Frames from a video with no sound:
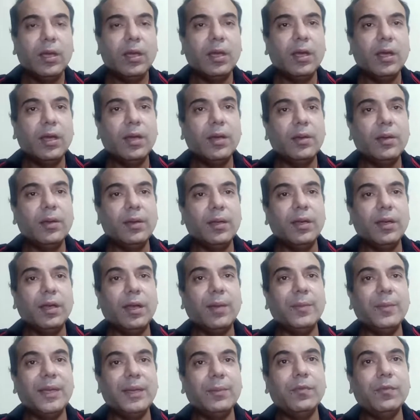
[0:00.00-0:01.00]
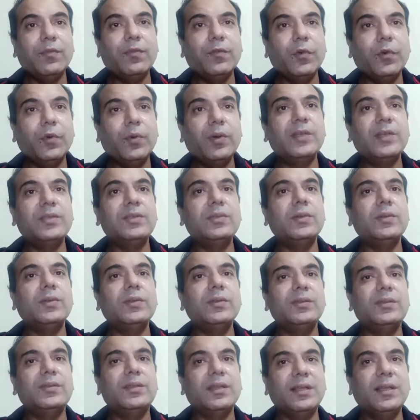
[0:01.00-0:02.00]
I mean, focused
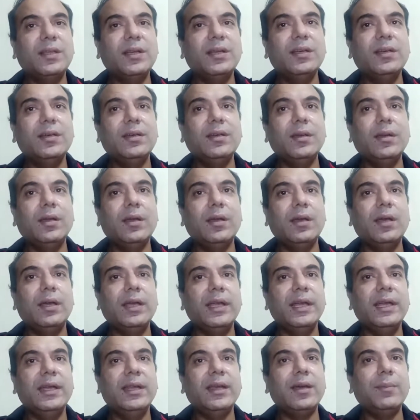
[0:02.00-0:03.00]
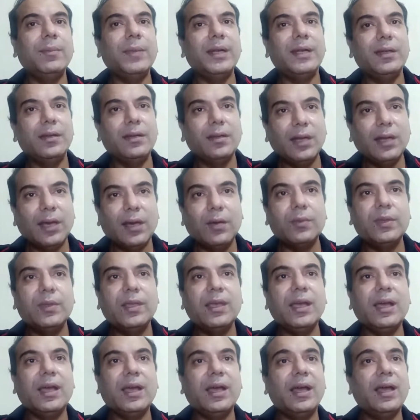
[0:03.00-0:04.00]
on southern India, but now
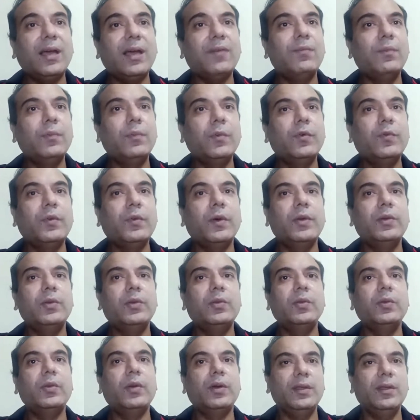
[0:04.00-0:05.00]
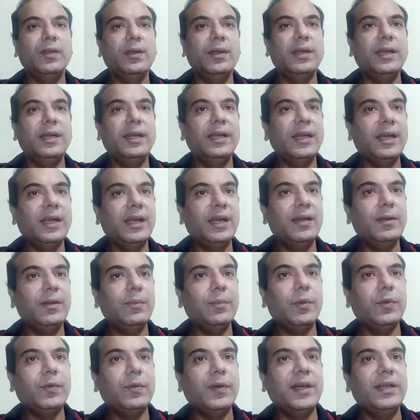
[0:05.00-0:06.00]
they have moved on to northern India
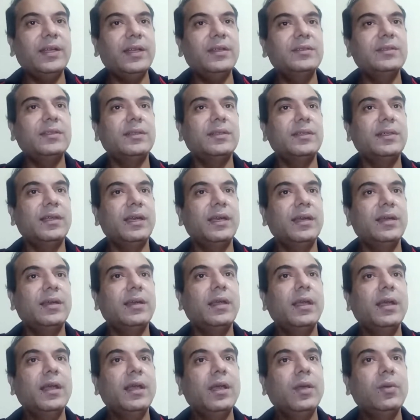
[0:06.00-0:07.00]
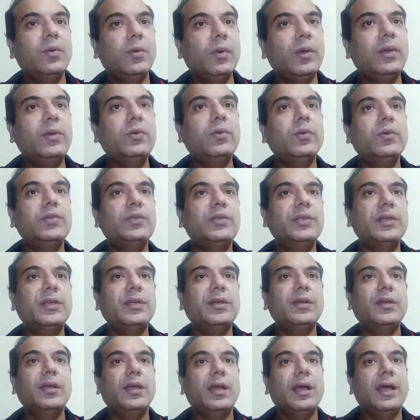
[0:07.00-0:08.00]
and provided certain good
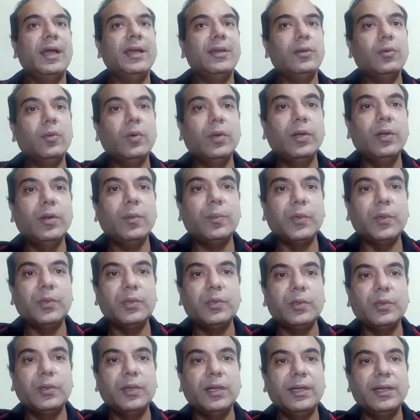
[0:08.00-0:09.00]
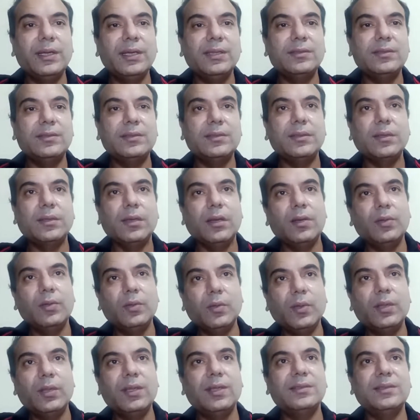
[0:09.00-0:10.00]
cushion and good opportunities
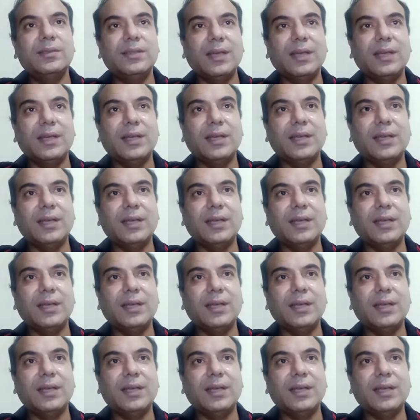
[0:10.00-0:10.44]
to other sectors.